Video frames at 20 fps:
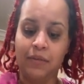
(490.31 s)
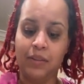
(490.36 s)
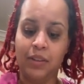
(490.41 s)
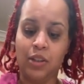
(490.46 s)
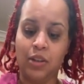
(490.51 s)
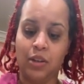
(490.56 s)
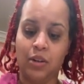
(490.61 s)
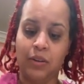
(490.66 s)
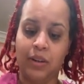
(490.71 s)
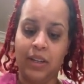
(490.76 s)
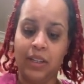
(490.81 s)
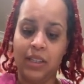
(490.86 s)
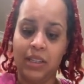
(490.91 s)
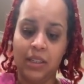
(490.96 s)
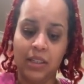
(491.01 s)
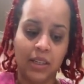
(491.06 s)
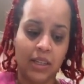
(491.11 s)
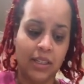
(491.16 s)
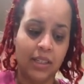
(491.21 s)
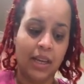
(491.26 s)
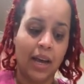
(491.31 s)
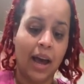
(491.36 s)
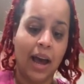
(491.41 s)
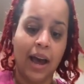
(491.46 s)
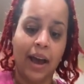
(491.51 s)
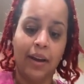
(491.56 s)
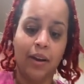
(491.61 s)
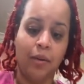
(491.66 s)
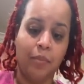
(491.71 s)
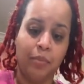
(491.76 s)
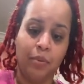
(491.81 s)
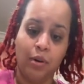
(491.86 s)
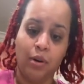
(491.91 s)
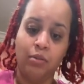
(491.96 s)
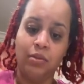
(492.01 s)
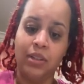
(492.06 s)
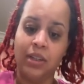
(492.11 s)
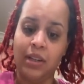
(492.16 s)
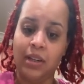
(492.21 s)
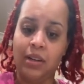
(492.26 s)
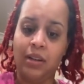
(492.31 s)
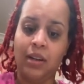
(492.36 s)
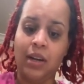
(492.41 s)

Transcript: so it's a higher protein